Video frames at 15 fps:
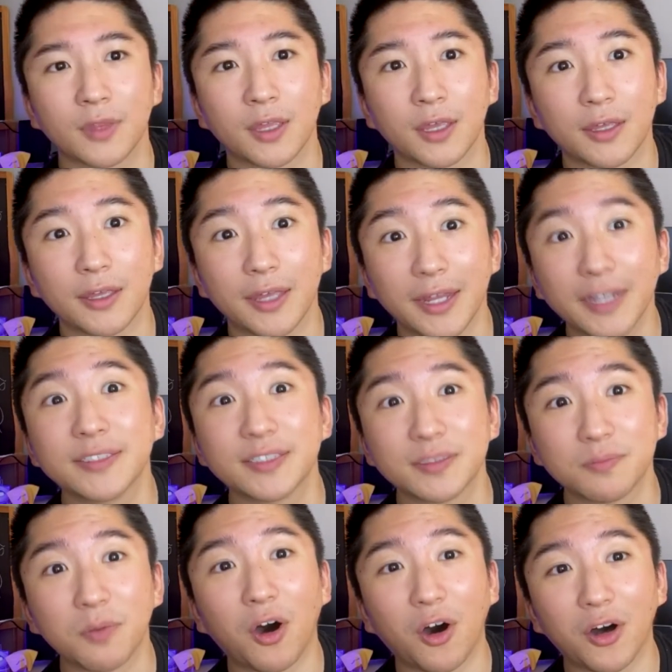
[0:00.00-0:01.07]
It is
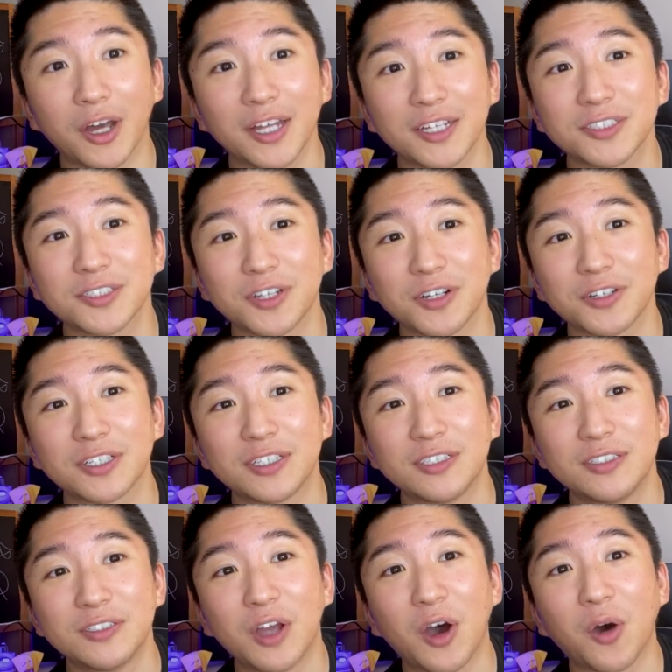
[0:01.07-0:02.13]
small. It is certainly
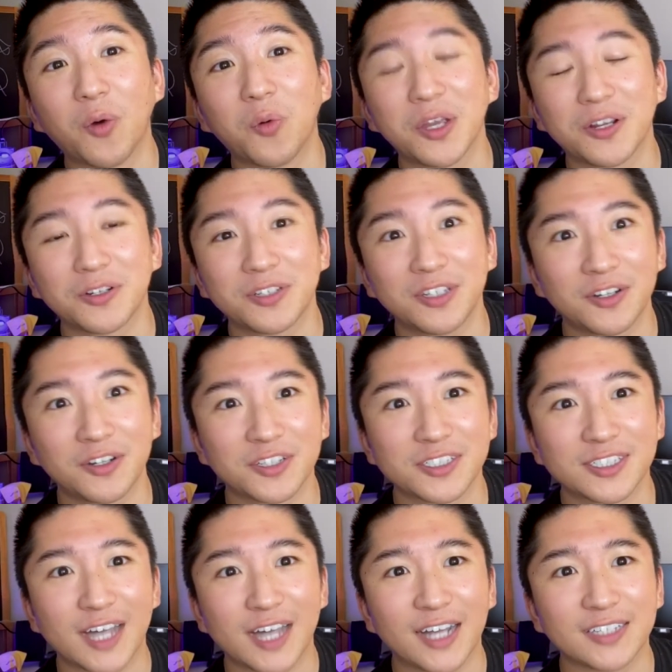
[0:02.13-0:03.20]
nowhere near the
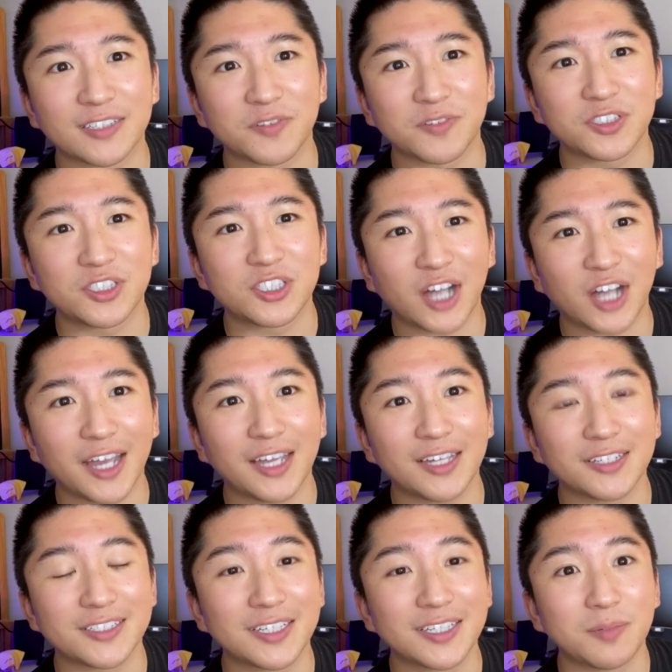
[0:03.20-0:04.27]
size of the
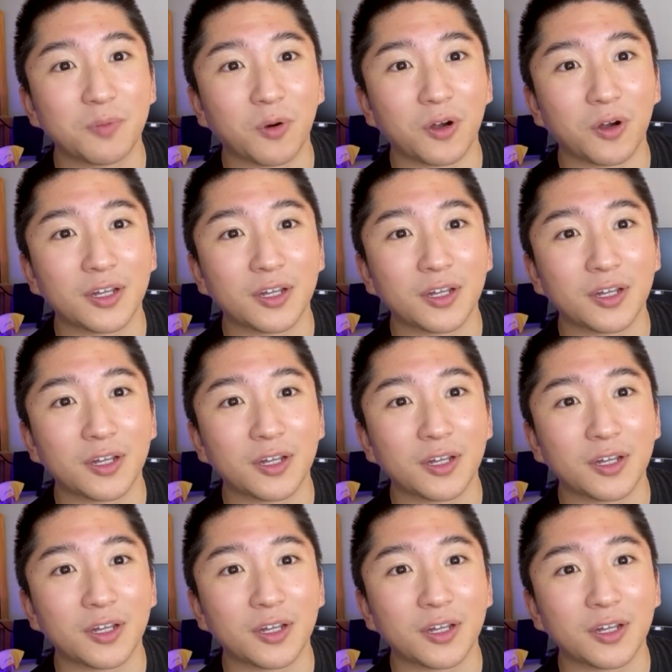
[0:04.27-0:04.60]
giant giant